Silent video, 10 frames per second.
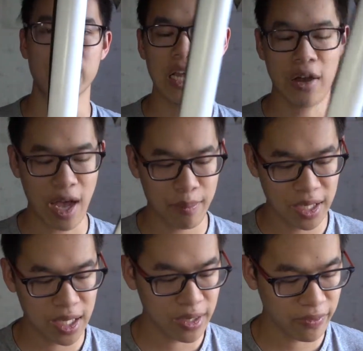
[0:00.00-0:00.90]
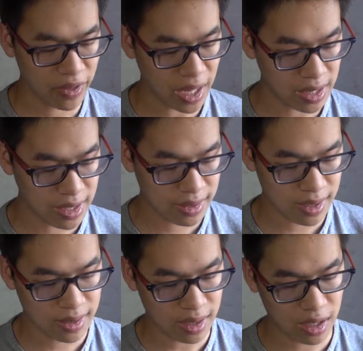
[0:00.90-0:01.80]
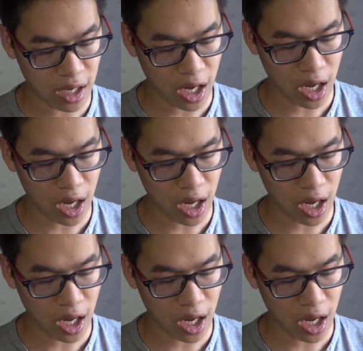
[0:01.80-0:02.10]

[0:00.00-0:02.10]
Now, I believe that this is an